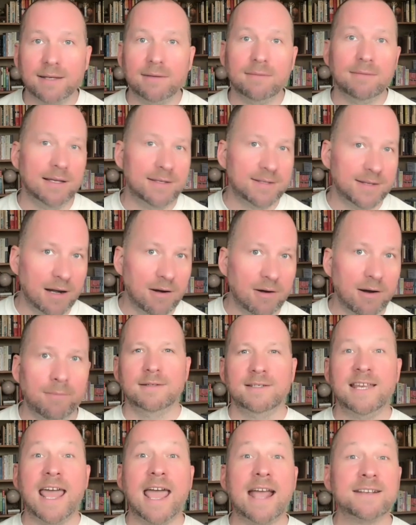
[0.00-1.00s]
it, etc.
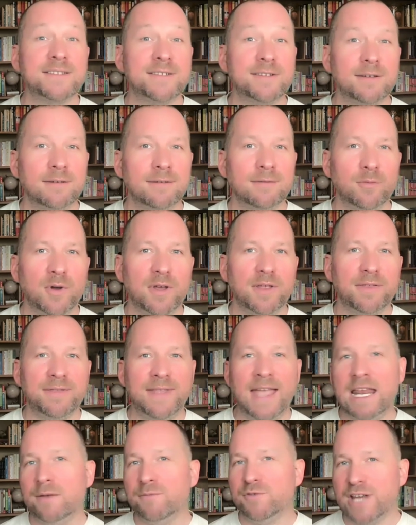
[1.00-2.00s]
Text with
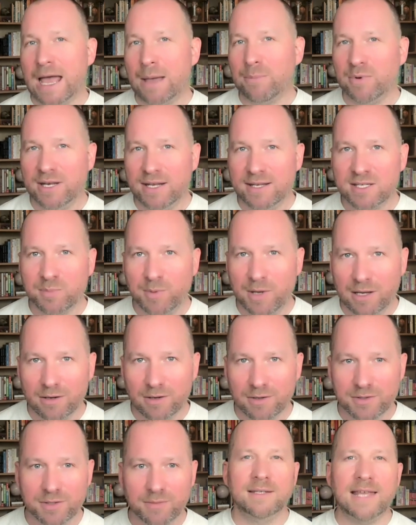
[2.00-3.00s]
native Japanese
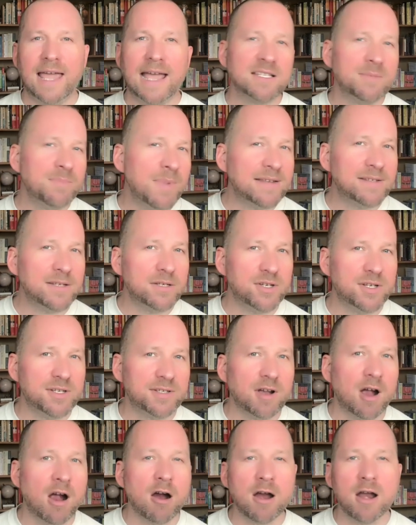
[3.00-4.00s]
speakers. Text messages
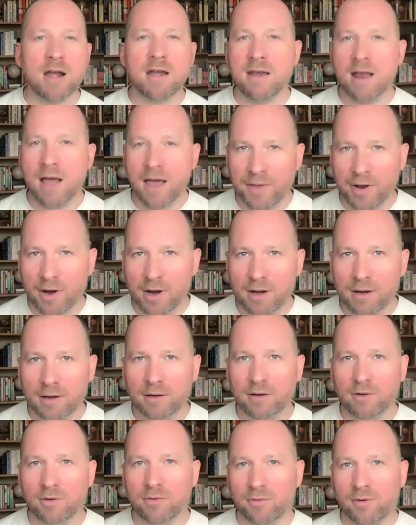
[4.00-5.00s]
are another
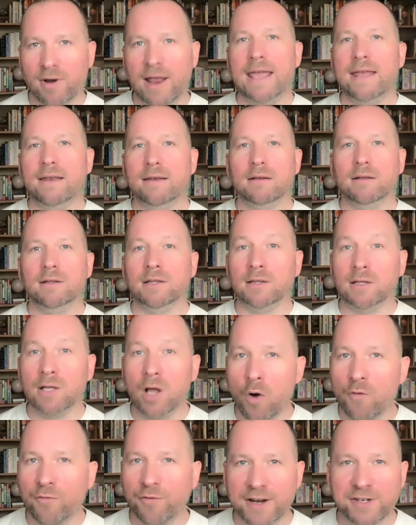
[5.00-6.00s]
great
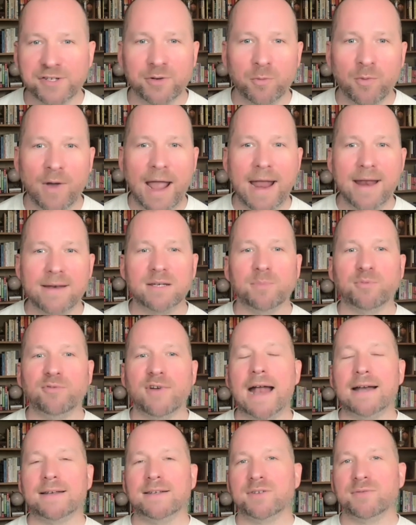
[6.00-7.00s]
low friction way to
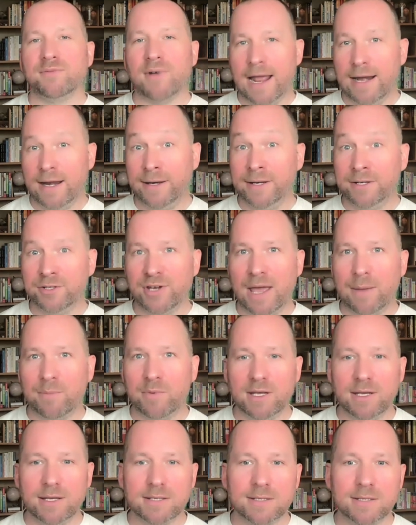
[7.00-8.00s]
practice writing in
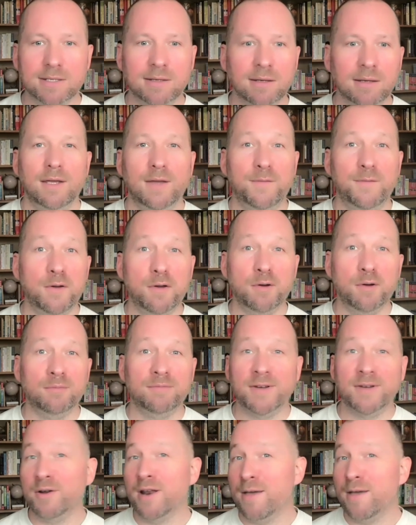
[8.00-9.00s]
Japanese. If you
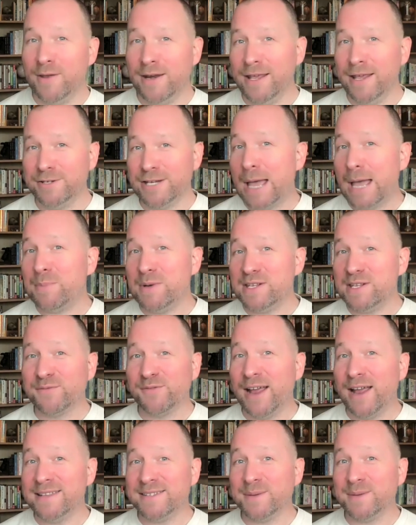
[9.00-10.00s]
don't have any Japanese
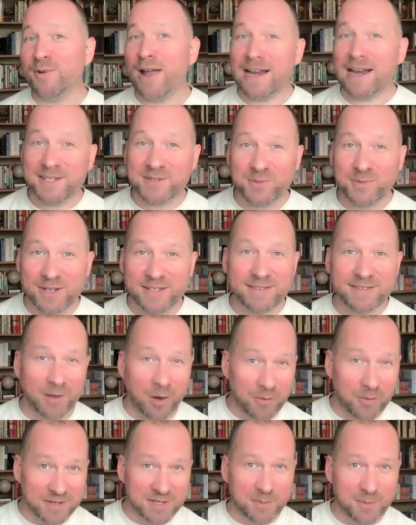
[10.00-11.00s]
friends to practice with,
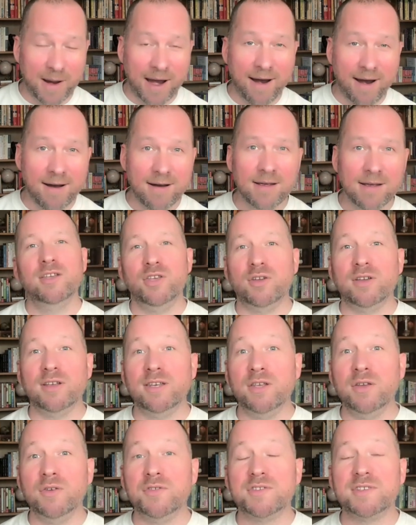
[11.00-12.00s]
don't despair. You can
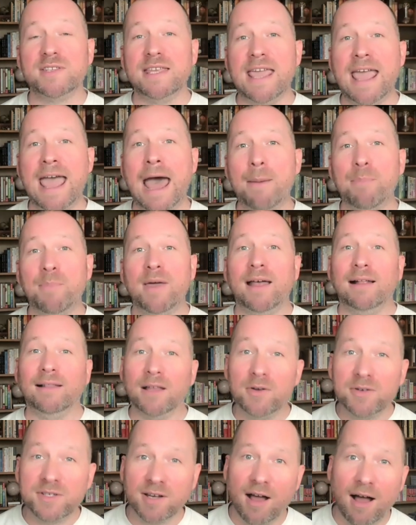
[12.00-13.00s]
use the app
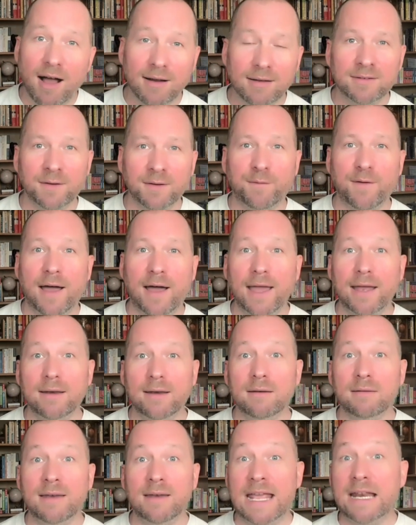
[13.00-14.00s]
HelloTalk to
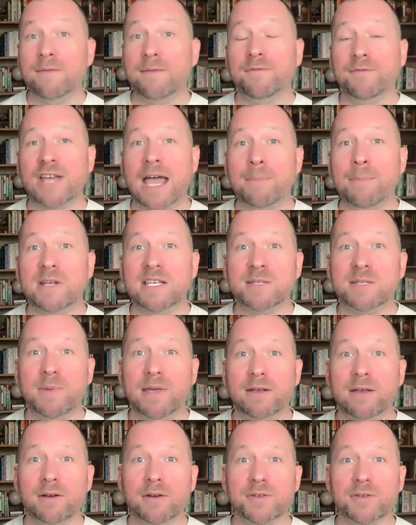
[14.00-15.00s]
find native Japanese
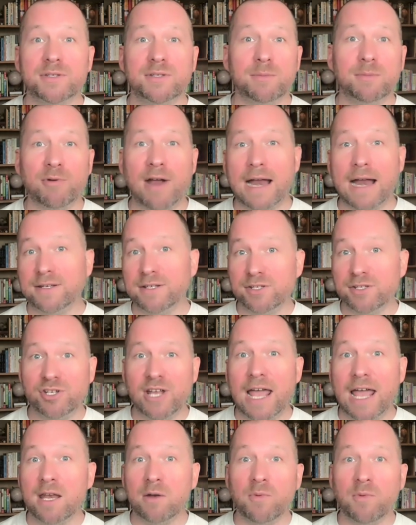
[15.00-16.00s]
speakers to practice
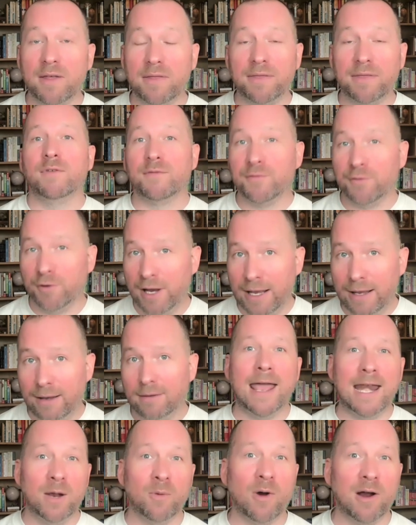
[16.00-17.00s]
chatting with for free
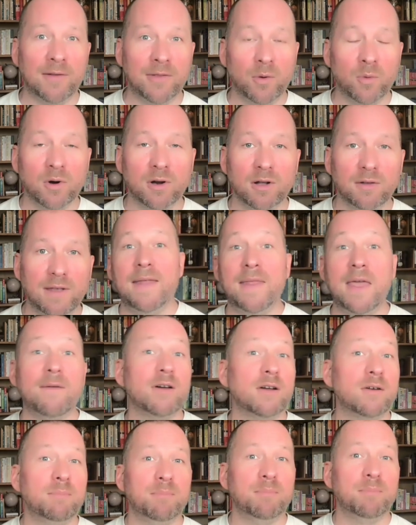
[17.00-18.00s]
anywhere in the world. And they have
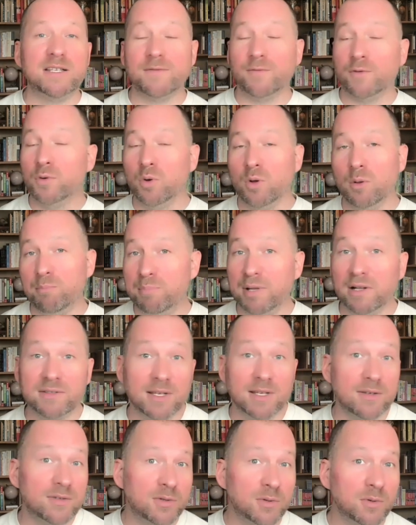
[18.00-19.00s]
a bunch of cool
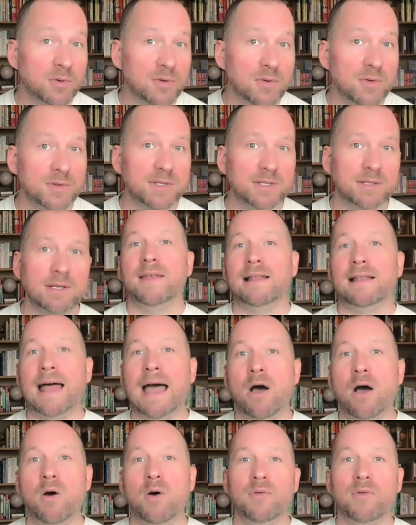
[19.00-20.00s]
built-in tools that
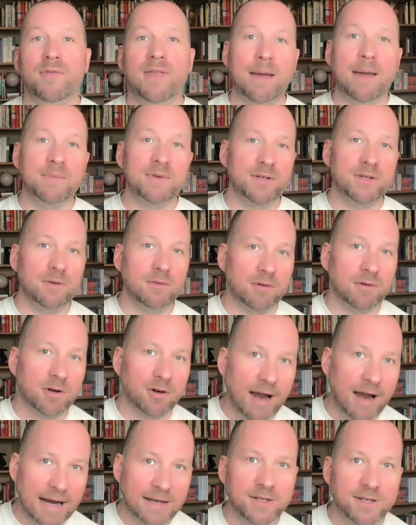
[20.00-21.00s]
allow them to
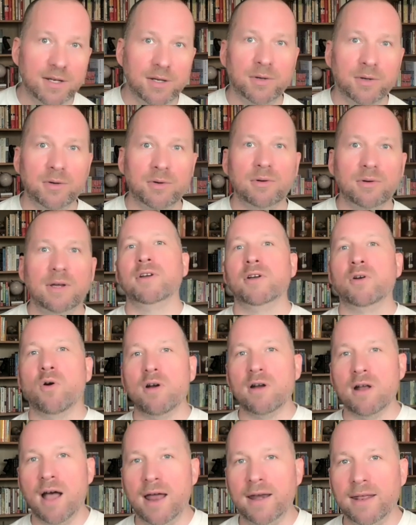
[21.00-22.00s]
correct you,
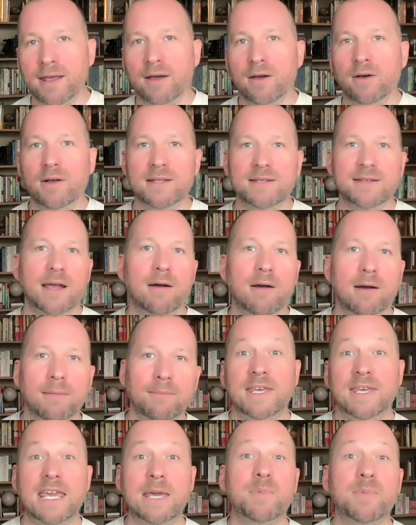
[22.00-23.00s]
record audio, etc.
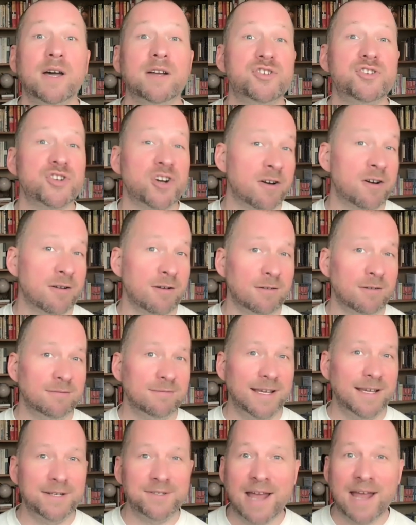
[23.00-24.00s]
Keep a journal
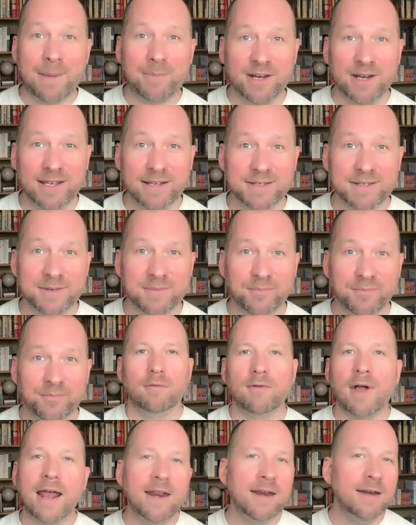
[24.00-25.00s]
in Japanese.
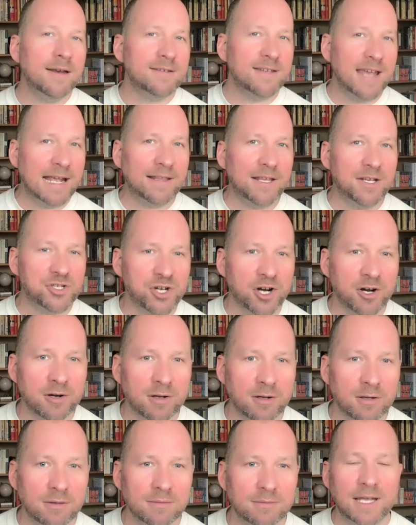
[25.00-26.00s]
Writing a daily
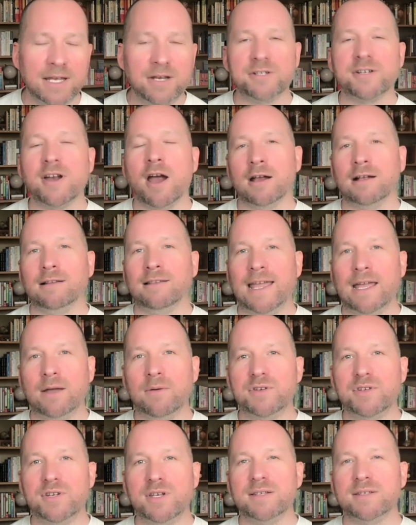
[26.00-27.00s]
journal in your target
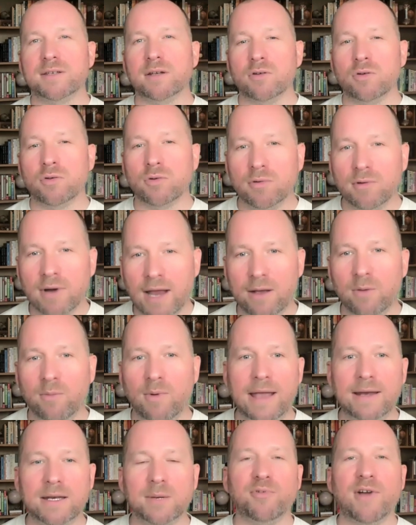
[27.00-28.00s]
language is a great
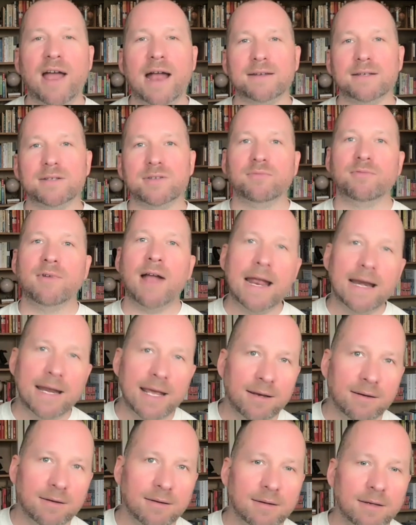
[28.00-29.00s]
way to practice
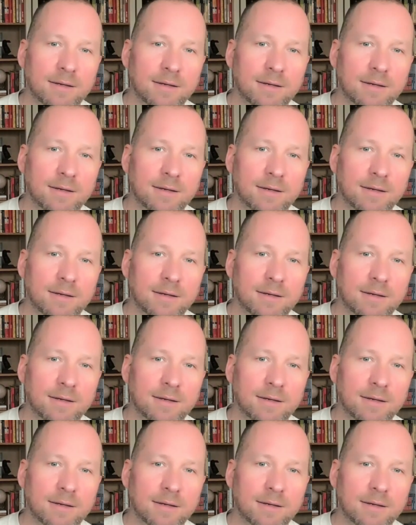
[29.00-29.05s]
writing,